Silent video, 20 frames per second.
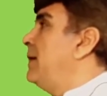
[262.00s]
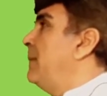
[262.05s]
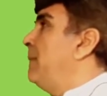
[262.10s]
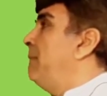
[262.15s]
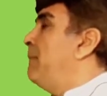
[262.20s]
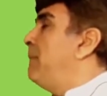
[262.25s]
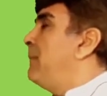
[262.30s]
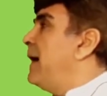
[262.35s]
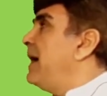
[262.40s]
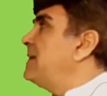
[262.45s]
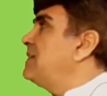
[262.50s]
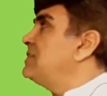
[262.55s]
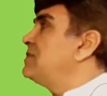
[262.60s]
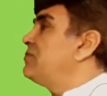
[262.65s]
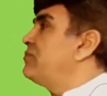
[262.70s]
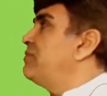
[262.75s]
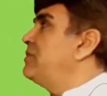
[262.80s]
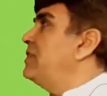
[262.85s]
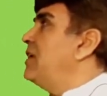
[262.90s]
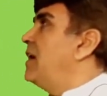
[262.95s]

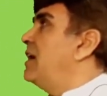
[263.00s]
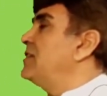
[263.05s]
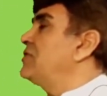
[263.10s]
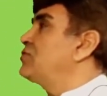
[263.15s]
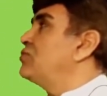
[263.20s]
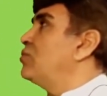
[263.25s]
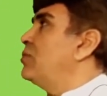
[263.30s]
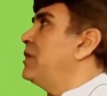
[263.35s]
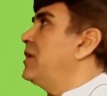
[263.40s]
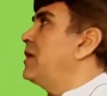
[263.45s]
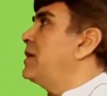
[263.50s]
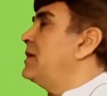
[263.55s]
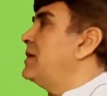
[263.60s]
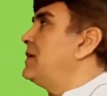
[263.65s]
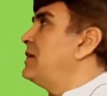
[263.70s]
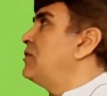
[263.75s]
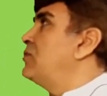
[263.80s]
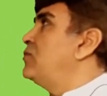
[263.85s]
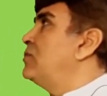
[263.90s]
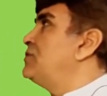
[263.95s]
minus Vi squared
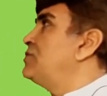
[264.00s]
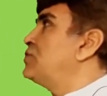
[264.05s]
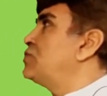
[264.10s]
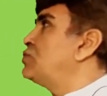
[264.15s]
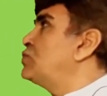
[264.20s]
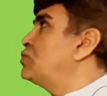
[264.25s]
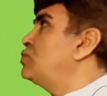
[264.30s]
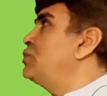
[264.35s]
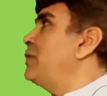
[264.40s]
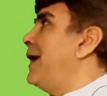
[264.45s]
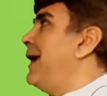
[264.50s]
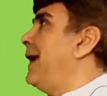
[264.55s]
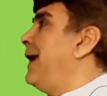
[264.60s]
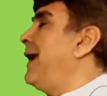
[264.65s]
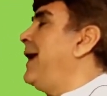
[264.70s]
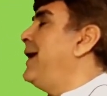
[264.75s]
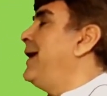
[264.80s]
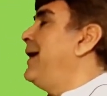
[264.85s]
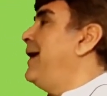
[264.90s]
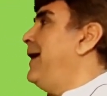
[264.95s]
equals
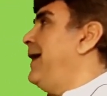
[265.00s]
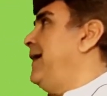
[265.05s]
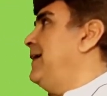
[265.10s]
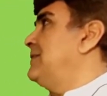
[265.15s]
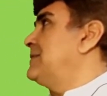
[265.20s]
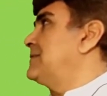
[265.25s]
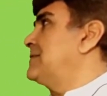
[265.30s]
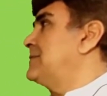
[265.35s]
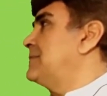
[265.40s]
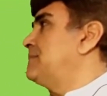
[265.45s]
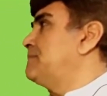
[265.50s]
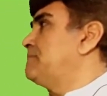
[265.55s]
2as.